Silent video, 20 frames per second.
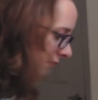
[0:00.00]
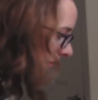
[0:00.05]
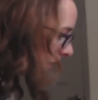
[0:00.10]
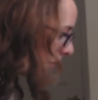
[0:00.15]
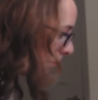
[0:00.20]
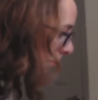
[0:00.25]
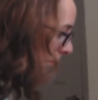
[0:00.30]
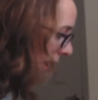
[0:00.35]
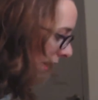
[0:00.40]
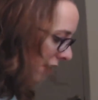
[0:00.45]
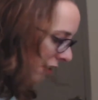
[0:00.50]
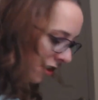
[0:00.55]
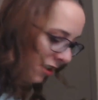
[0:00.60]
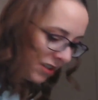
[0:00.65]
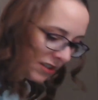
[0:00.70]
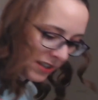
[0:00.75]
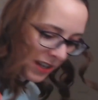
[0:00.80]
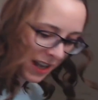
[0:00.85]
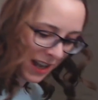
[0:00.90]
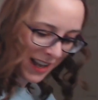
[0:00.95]

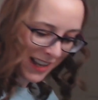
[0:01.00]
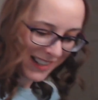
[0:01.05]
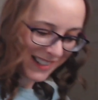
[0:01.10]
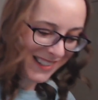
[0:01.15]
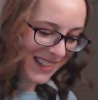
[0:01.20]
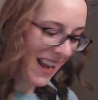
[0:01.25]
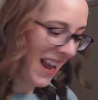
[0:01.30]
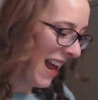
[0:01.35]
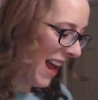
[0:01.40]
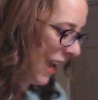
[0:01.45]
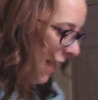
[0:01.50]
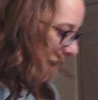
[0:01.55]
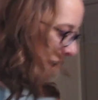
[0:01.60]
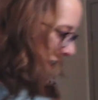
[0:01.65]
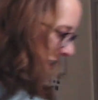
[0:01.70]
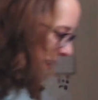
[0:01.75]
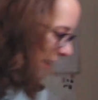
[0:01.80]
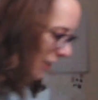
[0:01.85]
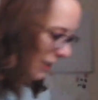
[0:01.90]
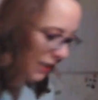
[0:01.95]
Mother's Day
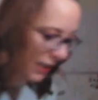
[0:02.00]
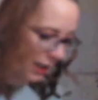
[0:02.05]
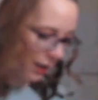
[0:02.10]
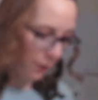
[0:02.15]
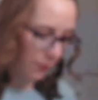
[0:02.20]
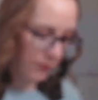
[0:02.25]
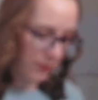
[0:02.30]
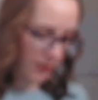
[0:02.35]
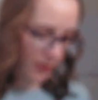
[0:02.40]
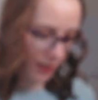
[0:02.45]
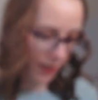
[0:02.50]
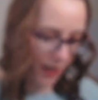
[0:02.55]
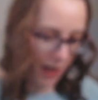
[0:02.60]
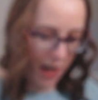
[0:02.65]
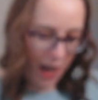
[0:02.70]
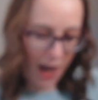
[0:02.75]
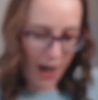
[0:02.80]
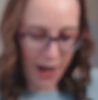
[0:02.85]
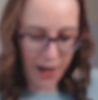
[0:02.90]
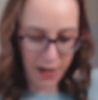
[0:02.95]
gift
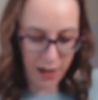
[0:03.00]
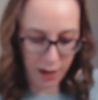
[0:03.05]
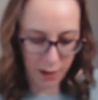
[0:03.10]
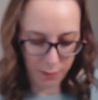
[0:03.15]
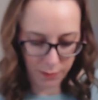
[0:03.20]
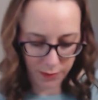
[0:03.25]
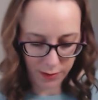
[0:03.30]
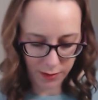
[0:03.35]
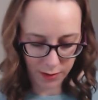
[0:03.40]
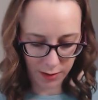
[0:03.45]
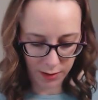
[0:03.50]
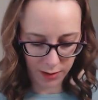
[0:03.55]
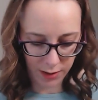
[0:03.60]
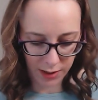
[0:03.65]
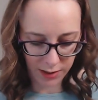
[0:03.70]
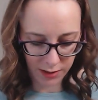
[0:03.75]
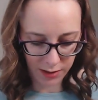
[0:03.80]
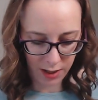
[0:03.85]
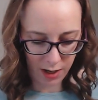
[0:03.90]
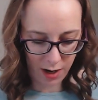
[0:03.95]
items.
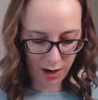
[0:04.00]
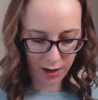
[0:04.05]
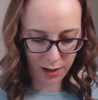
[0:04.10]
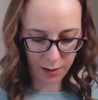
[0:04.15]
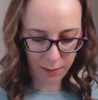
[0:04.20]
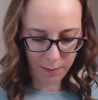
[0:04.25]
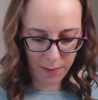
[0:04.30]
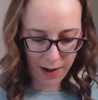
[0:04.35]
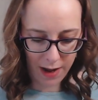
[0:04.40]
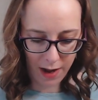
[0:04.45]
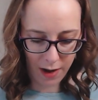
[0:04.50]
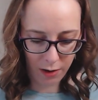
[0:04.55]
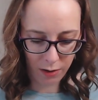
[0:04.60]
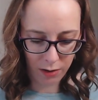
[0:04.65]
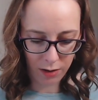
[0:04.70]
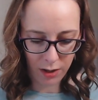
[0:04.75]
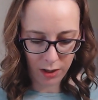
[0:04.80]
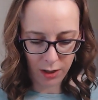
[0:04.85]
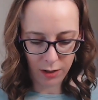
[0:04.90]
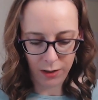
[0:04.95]
Let's talk about,
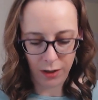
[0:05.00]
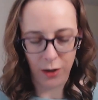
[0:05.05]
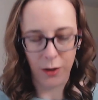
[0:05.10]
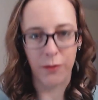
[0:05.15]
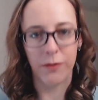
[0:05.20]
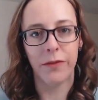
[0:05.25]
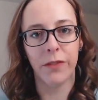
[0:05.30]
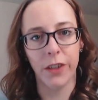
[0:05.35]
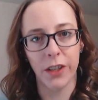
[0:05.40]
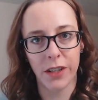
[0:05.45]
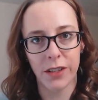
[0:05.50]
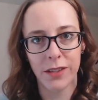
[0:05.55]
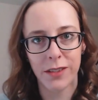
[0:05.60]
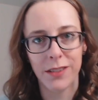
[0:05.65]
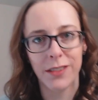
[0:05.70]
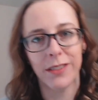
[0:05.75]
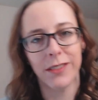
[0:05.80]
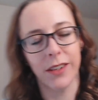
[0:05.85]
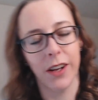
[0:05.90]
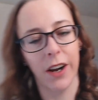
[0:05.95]
oh, first,
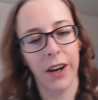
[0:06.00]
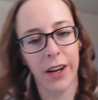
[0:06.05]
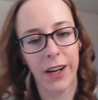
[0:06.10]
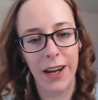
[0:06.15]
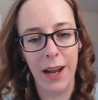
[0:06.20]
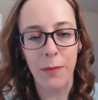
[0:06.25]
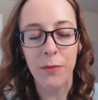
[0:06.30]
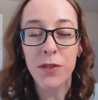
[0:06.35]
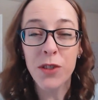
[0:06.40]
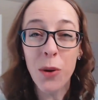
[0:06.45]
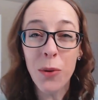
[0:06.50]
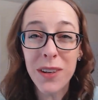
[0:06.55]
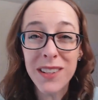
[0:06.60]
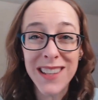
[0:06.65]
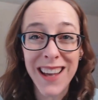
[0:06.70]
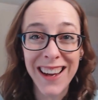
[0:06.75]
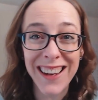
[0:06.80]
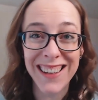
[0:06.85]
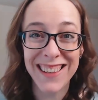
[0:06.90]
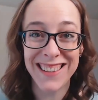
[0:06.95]
sorry. I'm so
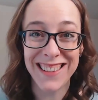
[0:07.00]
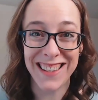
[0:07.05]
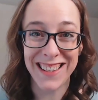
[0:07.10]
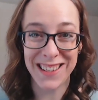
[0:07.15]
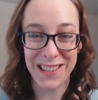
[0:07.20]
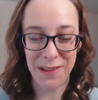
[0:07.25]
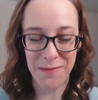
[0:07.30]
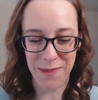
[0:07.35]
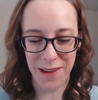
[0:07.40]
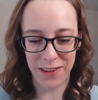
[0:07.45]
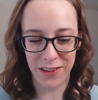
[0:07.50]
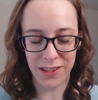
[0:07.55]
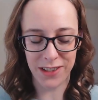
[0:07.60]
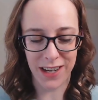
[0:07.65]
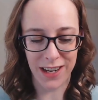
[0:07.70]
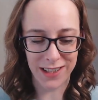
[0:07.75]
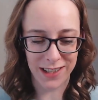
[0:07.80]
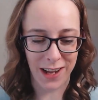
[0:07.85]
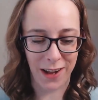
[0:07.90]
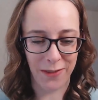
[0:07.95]
excited to get to the Mother's Day
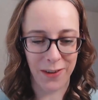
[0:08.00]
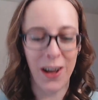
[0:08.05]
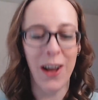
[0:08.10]
stuff.